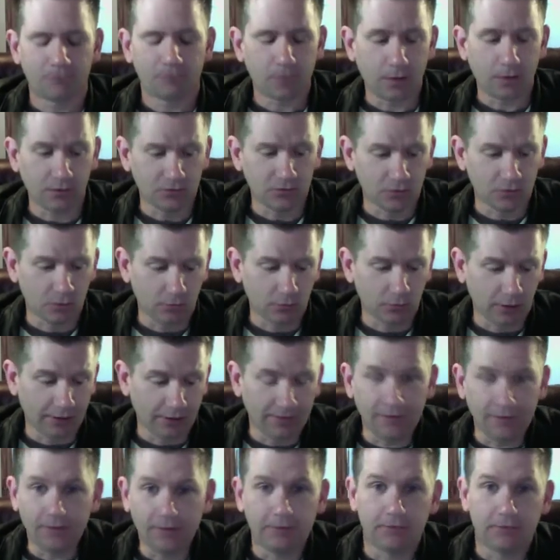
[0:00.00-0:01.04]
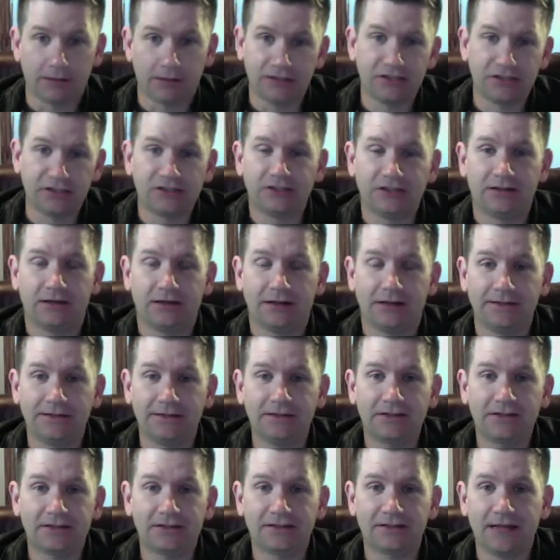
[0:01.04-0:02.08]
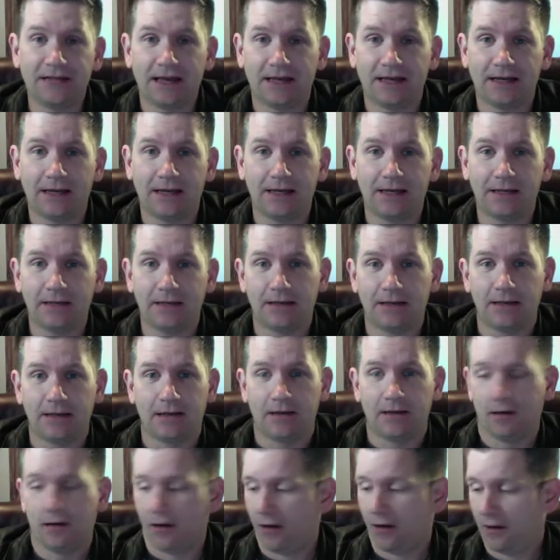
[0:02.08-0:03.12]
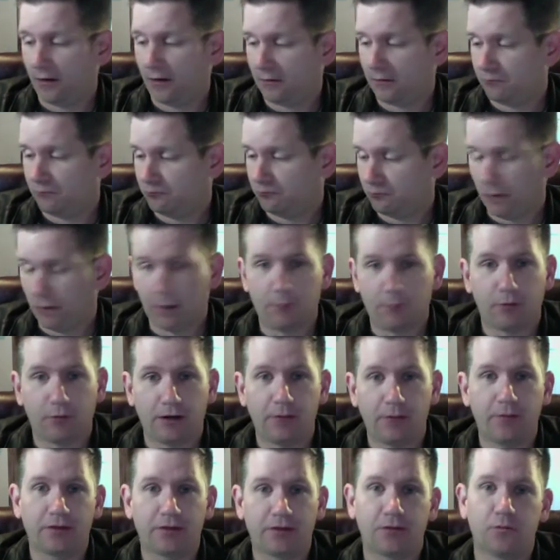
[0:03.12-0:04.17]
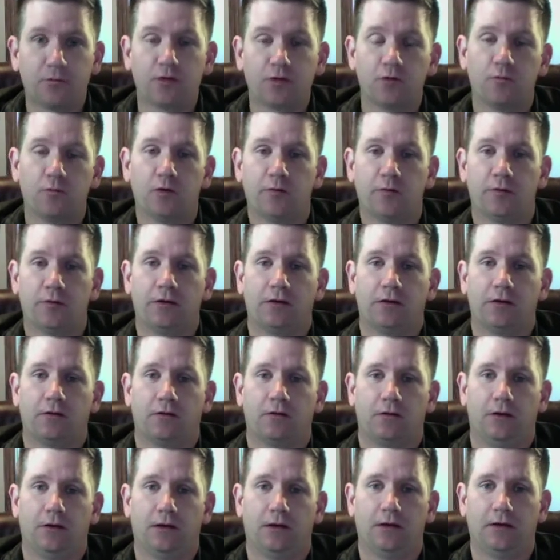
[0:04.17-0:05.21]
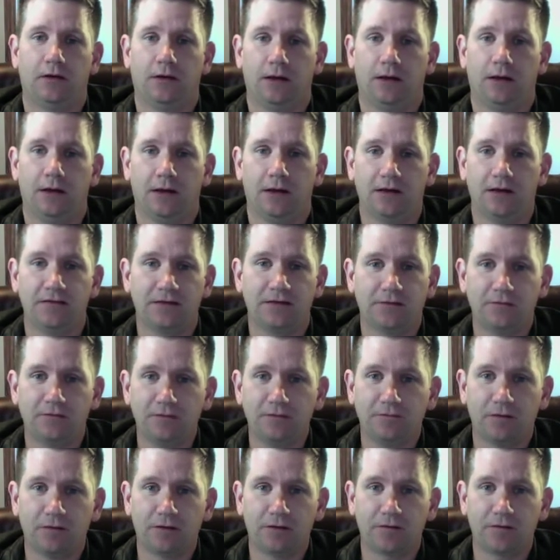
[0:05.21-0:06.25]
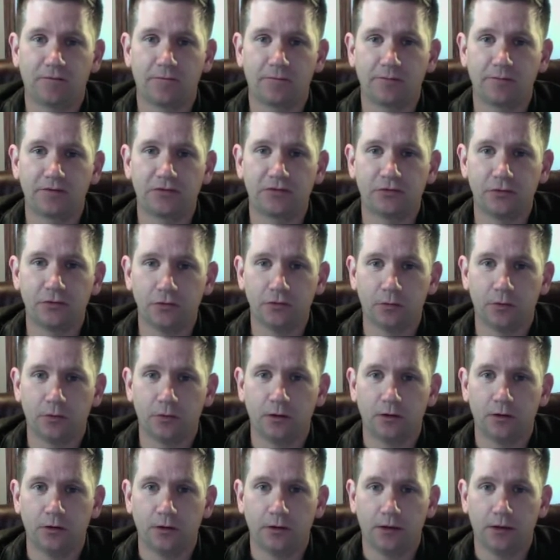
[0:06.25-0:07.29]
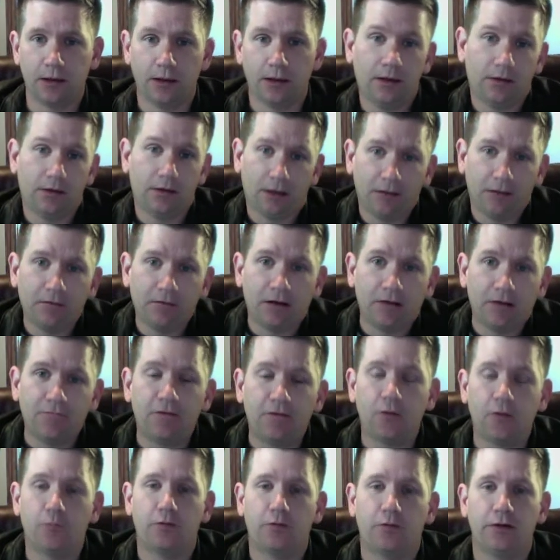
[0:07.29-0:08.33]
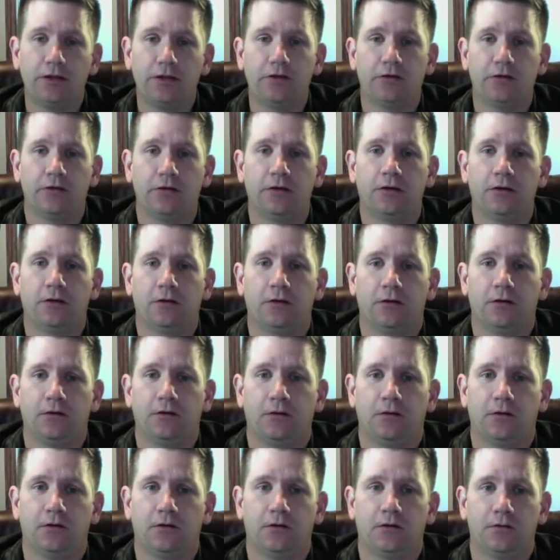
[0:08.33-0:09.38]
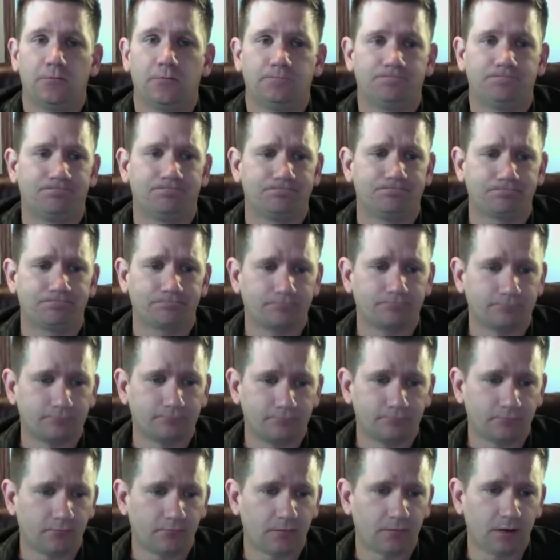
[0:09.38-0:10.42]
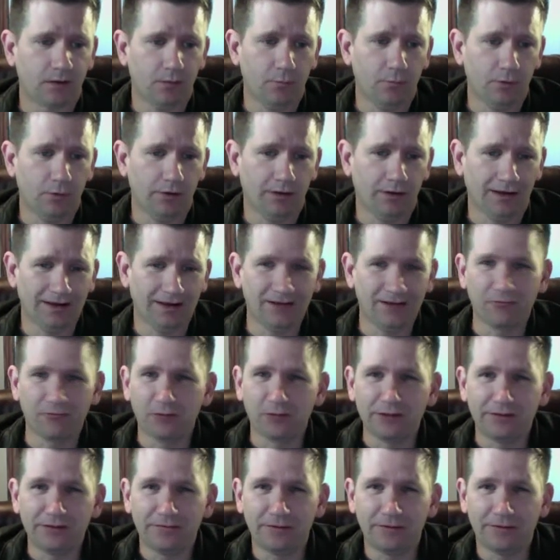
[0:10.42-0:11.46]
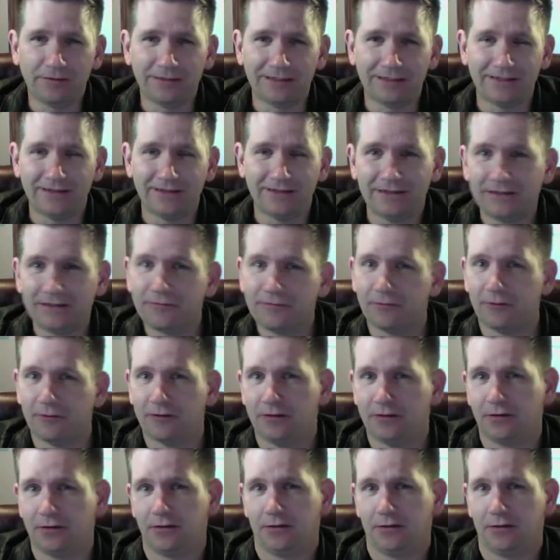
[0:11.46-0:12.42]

So I did just that. I prayed about the Book of Mormon. I asked Heavenly Father if it was true. And I felt pretty good. But I didn't really feel any different.